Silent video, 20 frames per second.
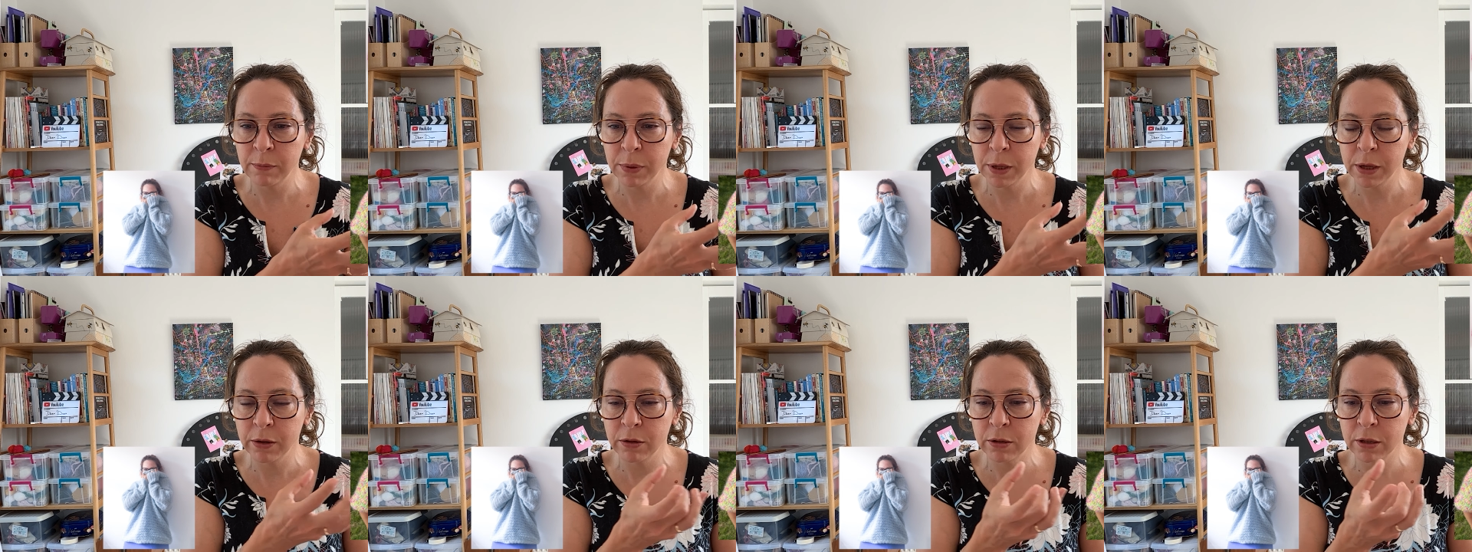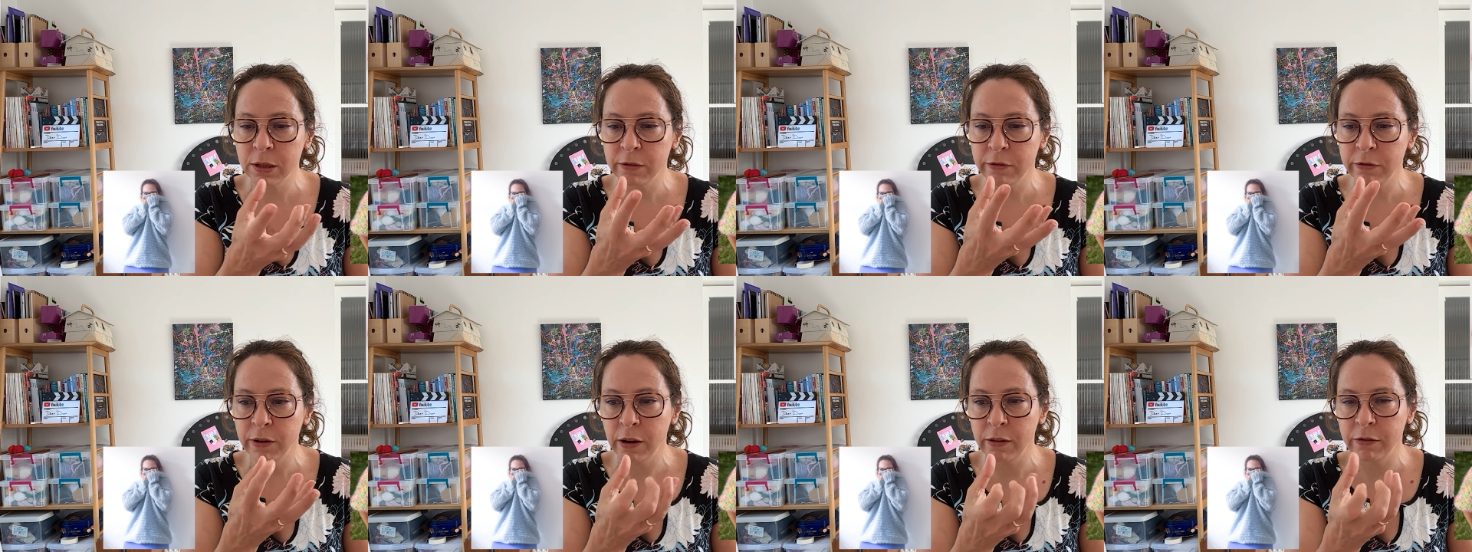because
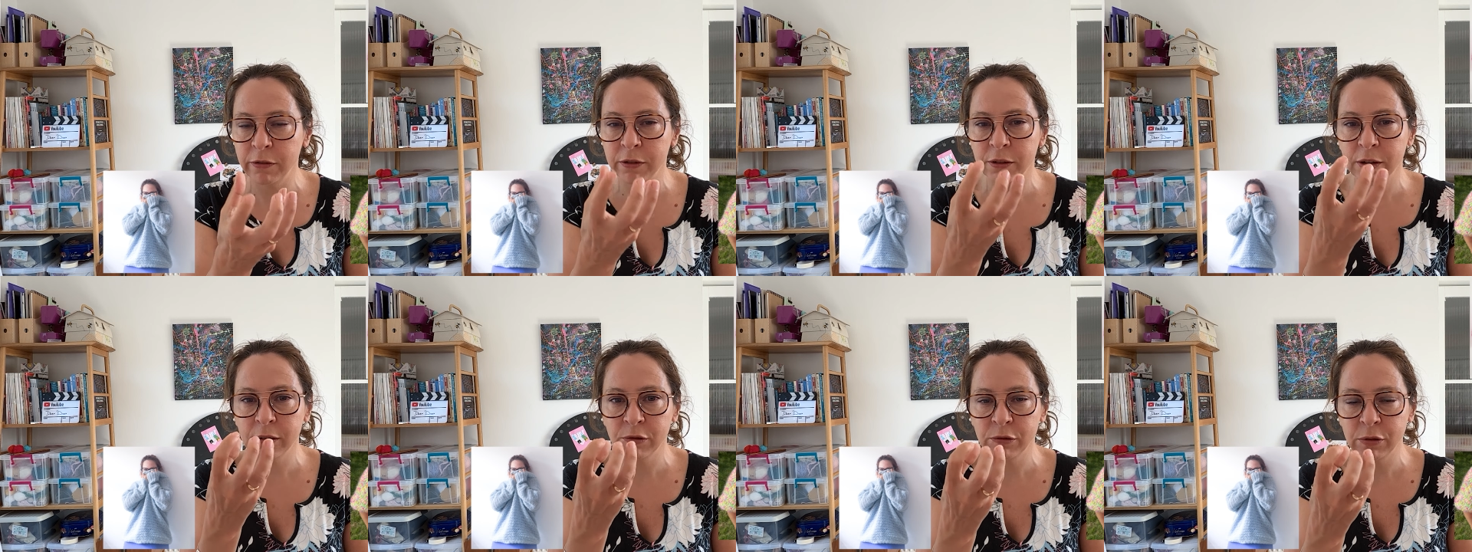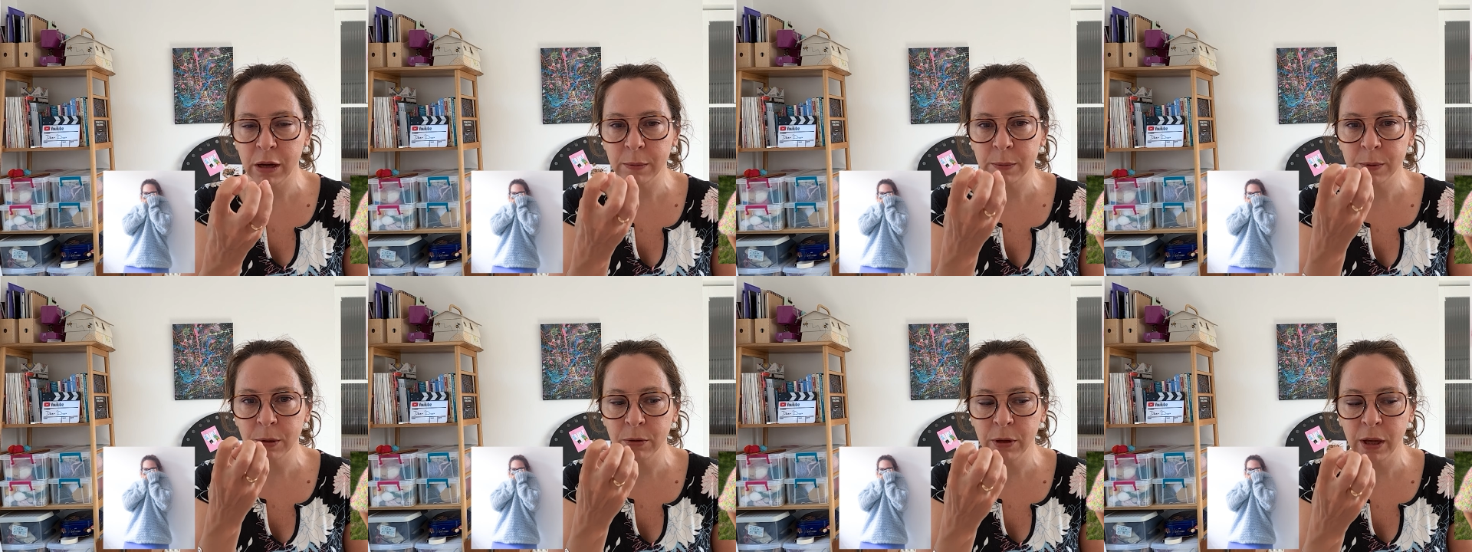the fluff
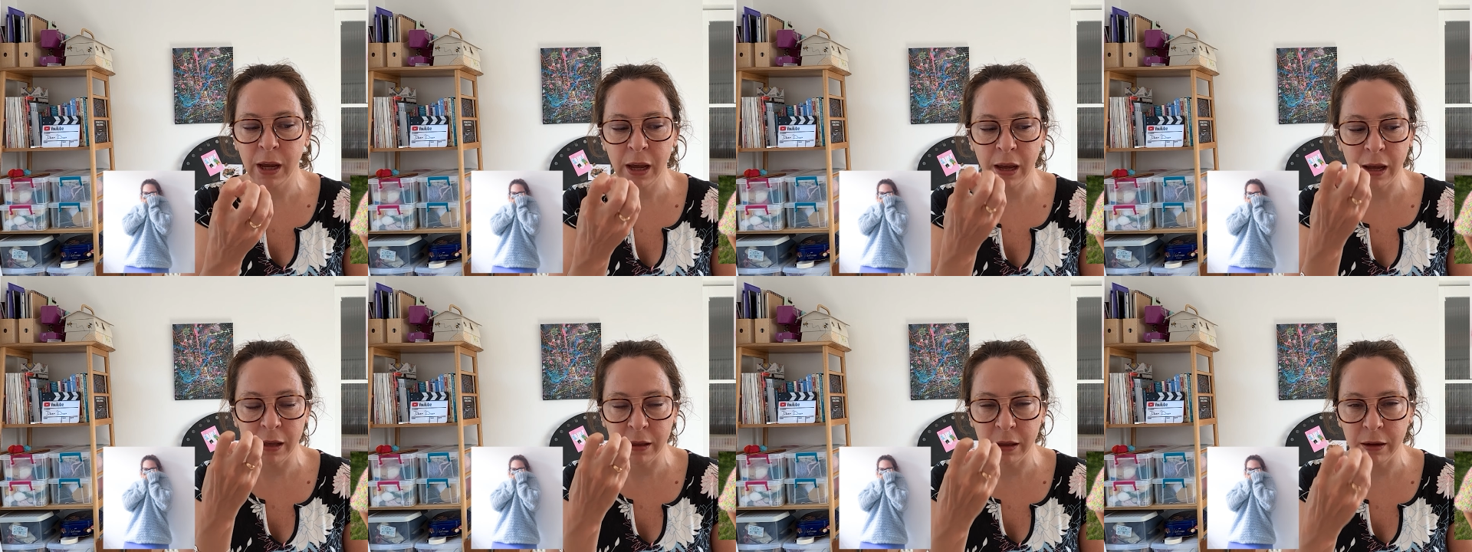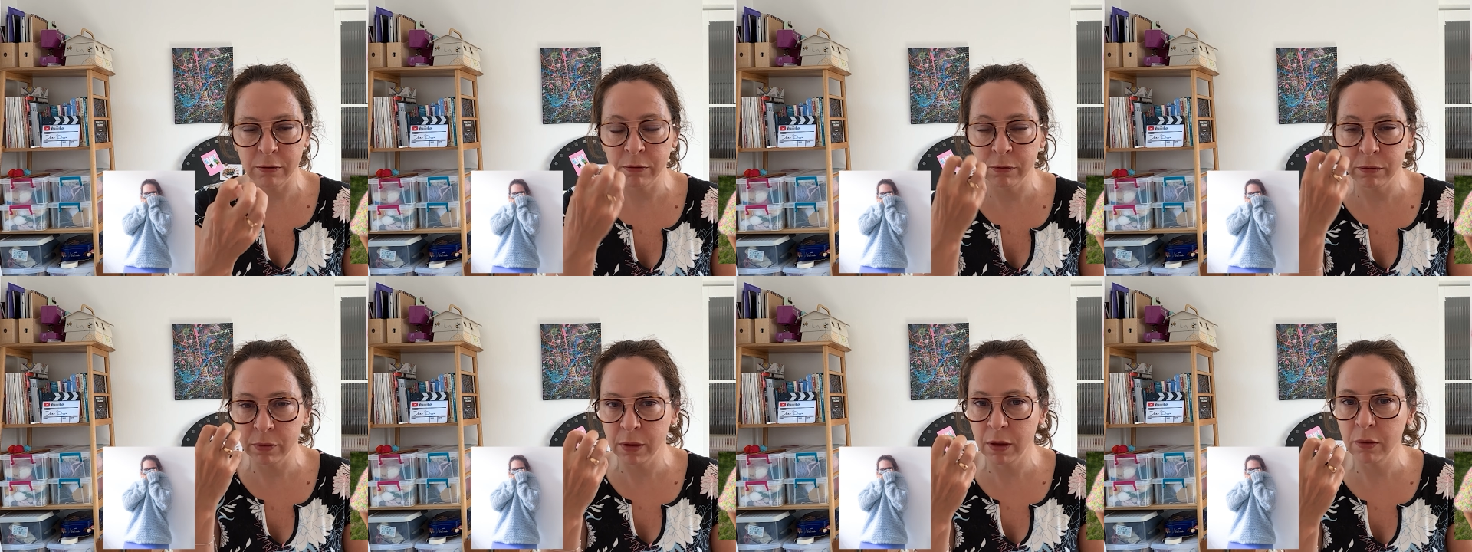traps all the air,
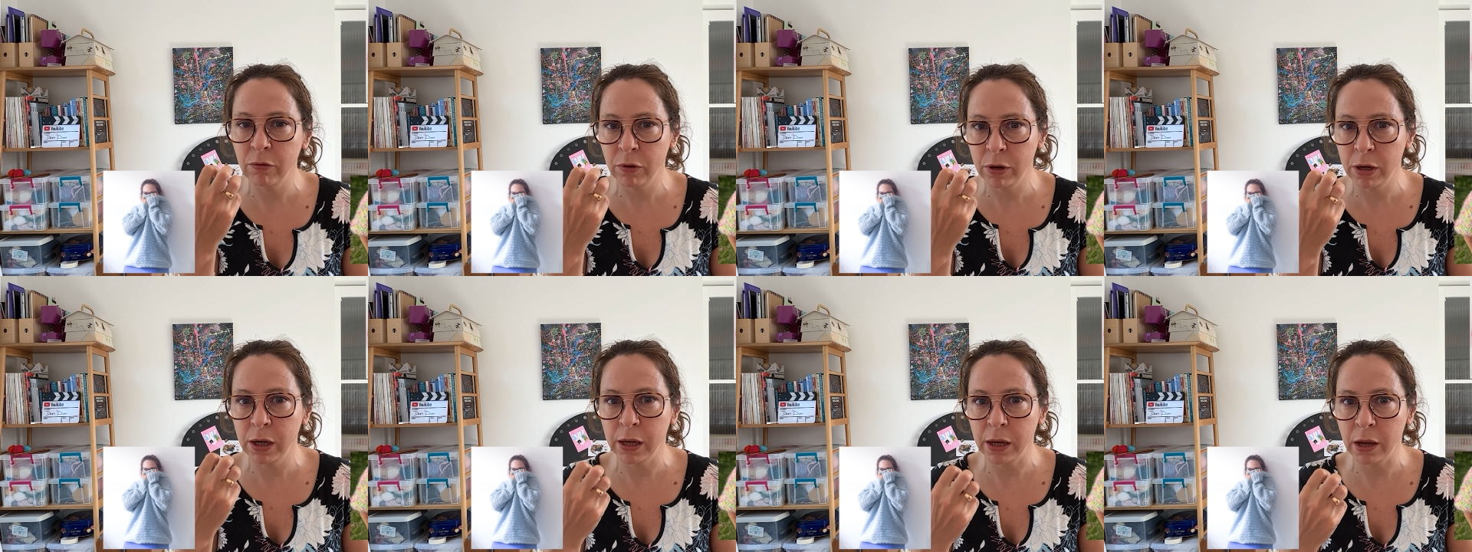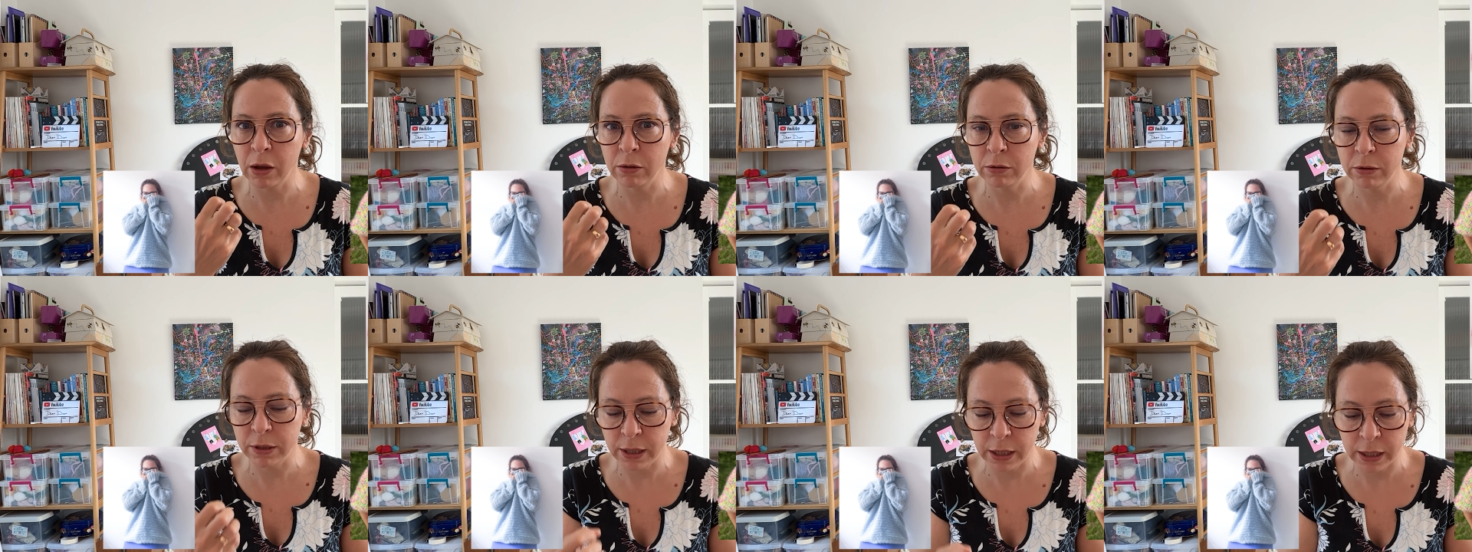they're really
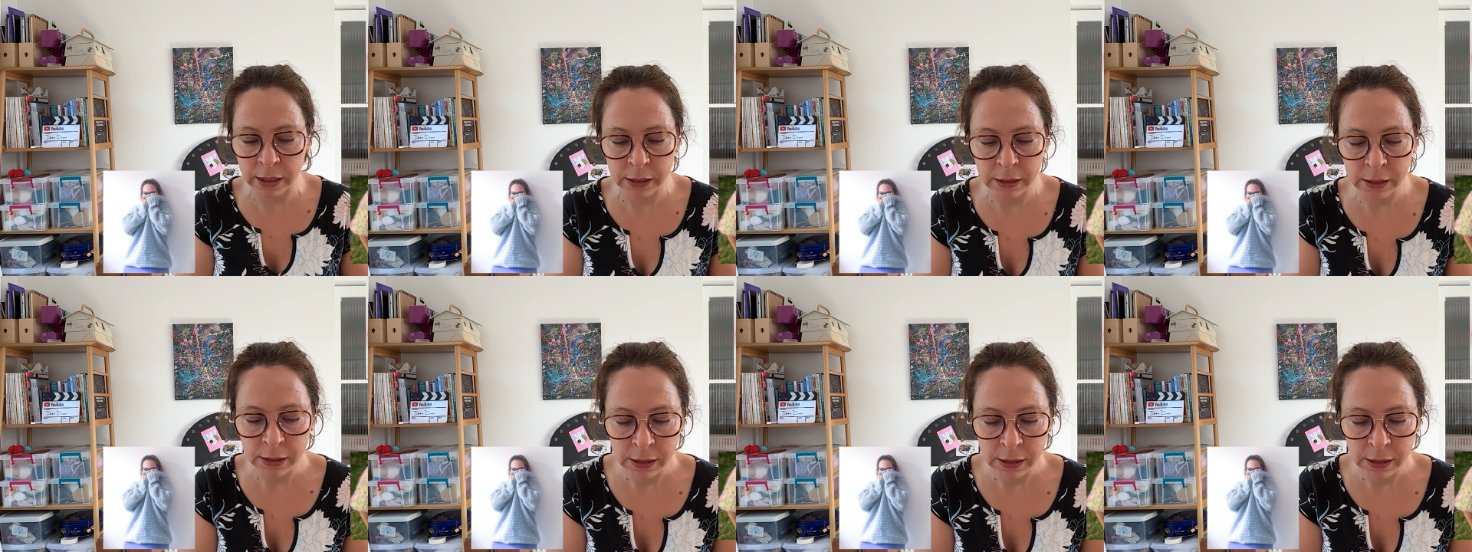cozy.